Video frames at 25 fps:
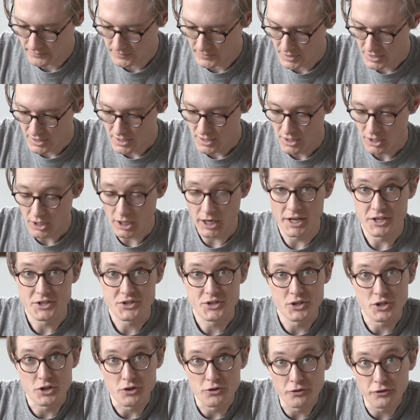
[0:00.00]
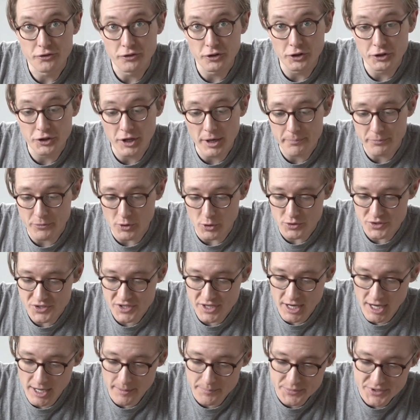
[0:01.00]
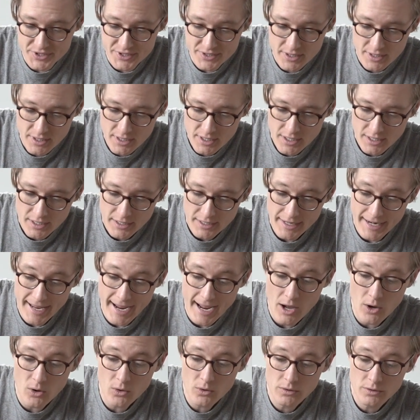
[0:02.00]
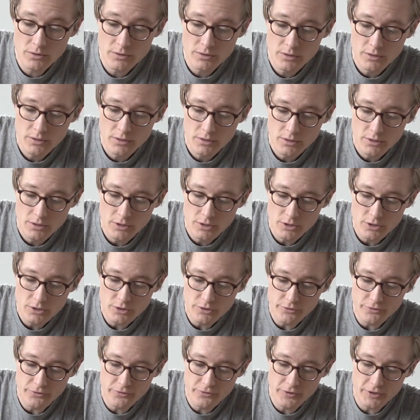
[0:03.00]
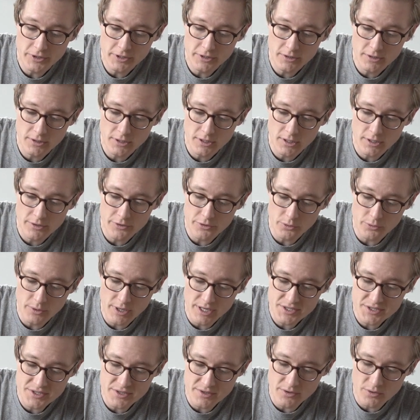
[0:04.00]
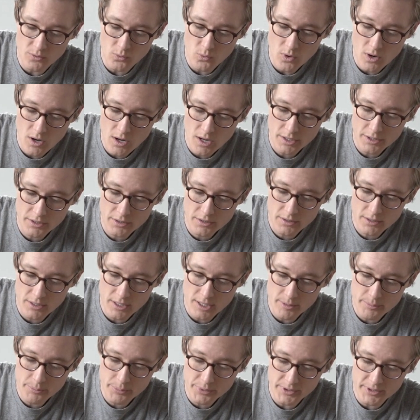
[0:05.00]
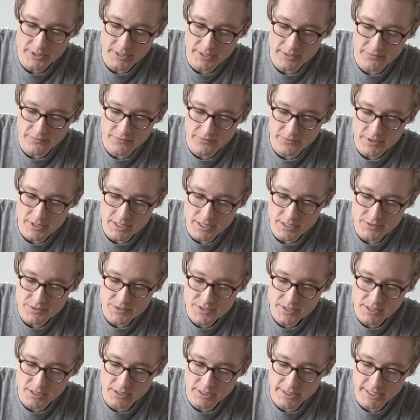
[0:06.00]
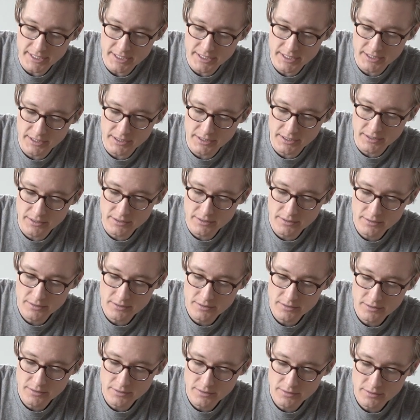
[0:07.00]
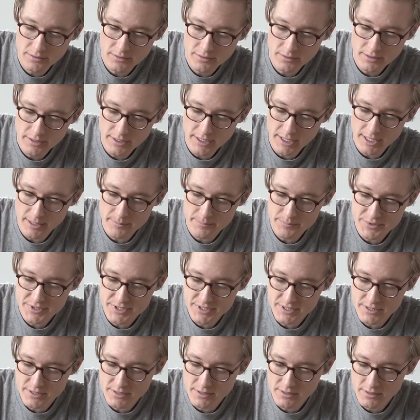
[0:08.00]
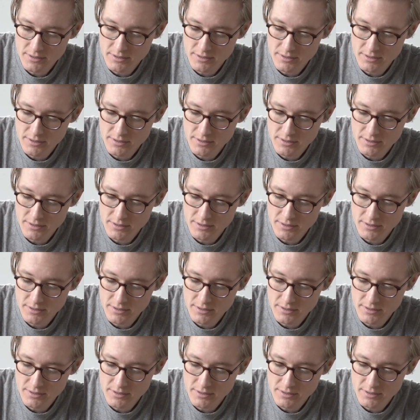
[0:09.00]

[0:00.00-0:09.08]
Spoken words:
All right, so you filled up those cups. Now you fill the rest of the water up in these cleaning cups.